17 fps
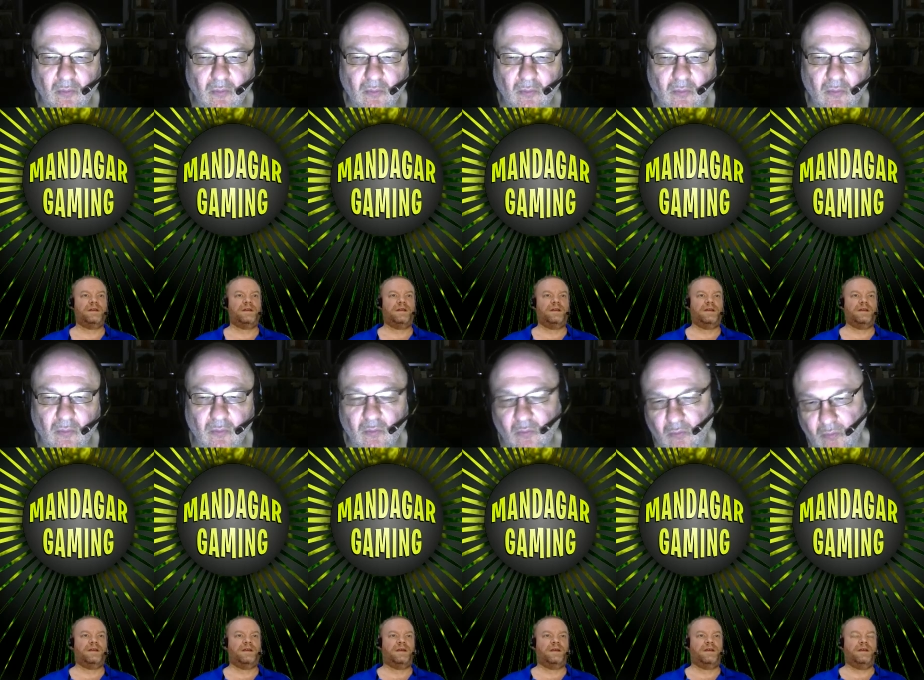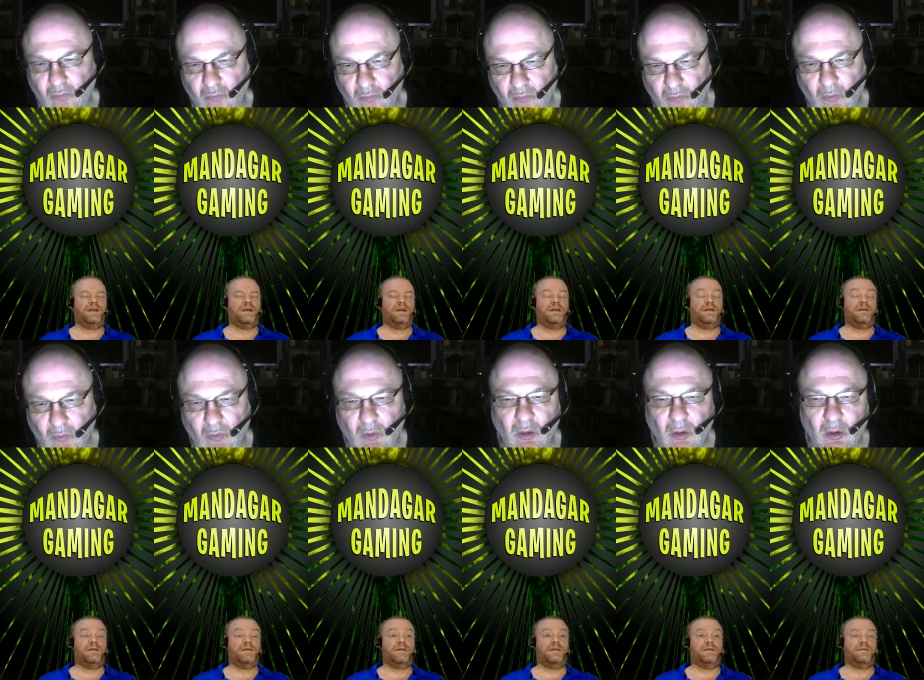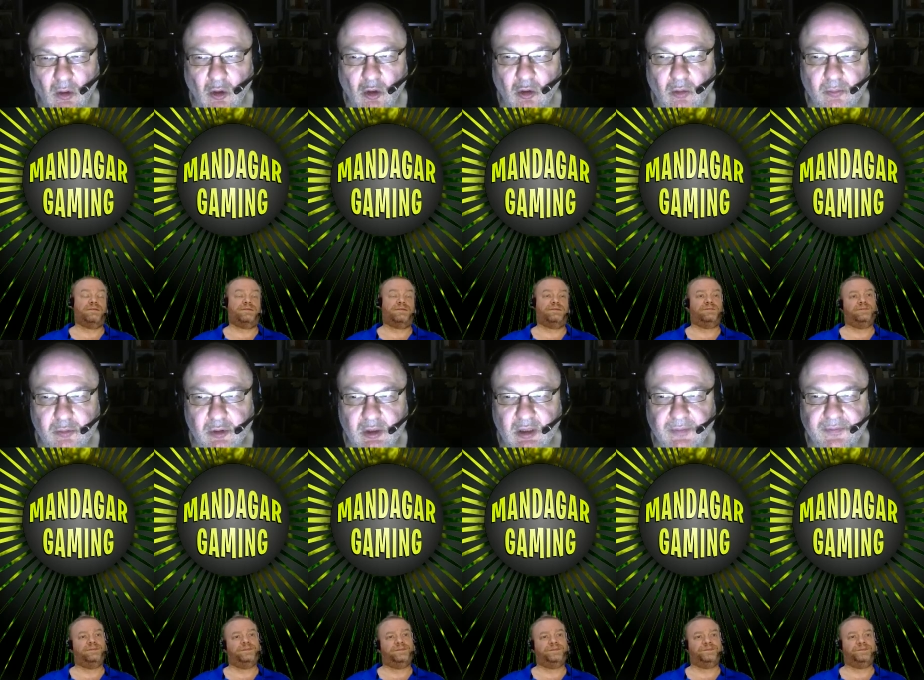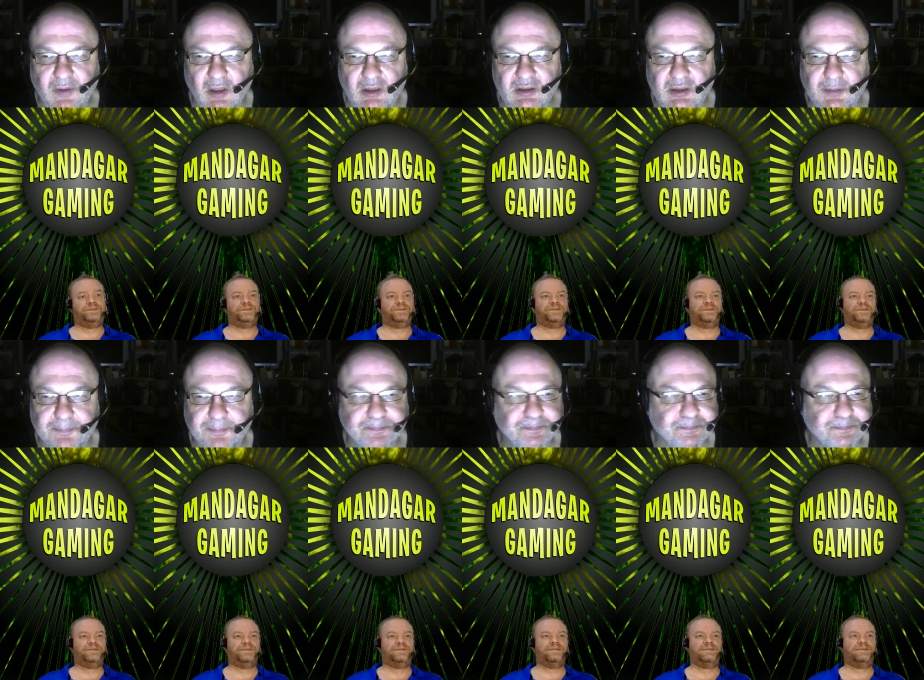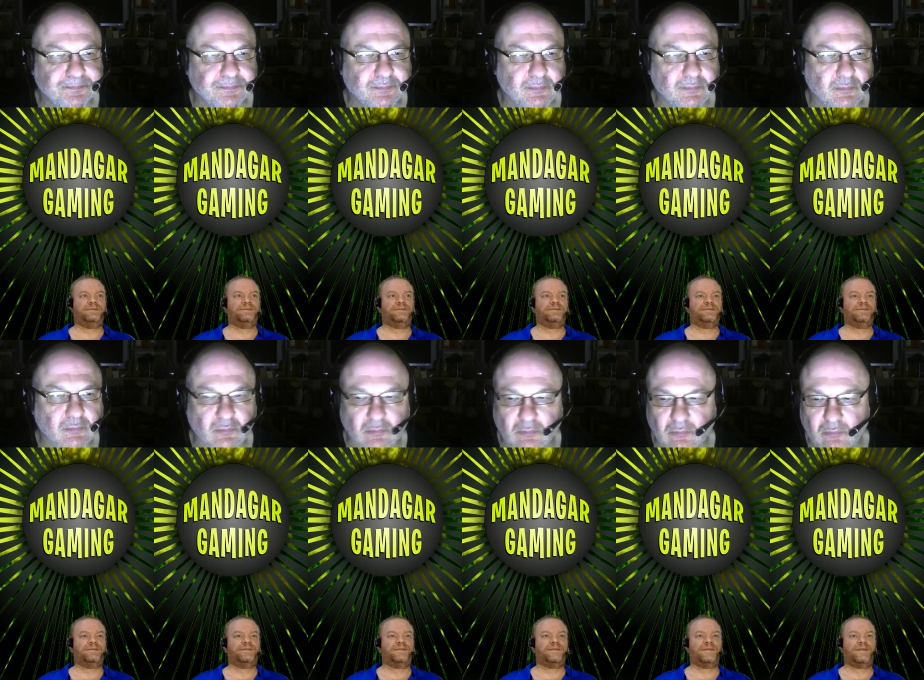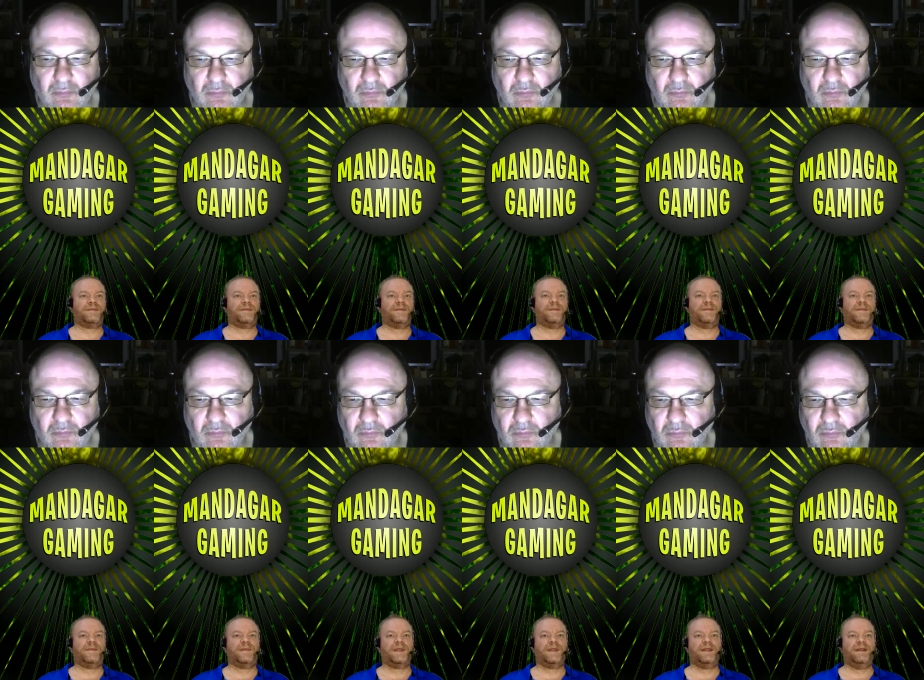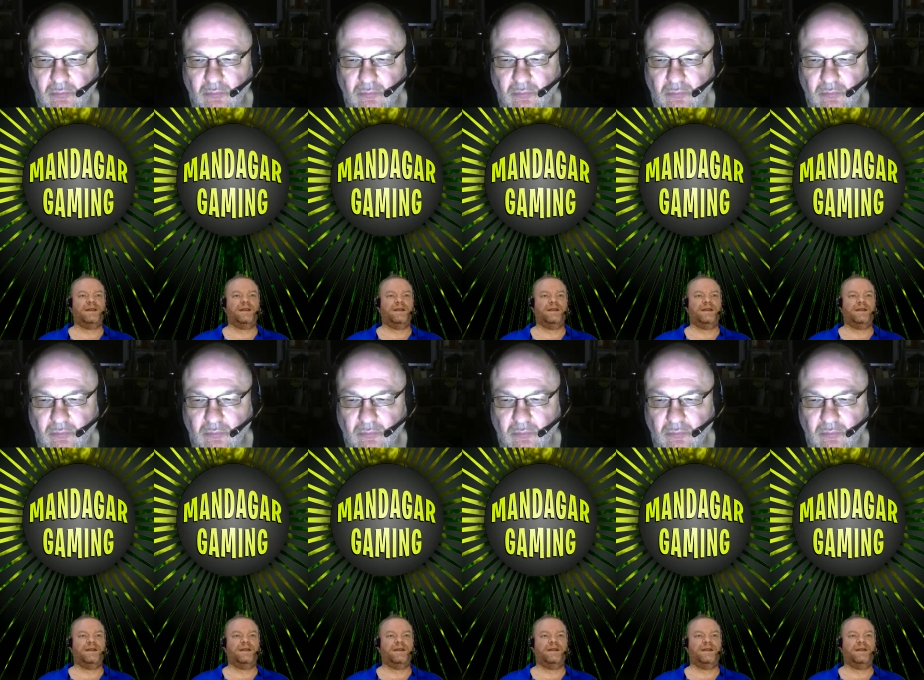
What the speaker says: Nothing is said.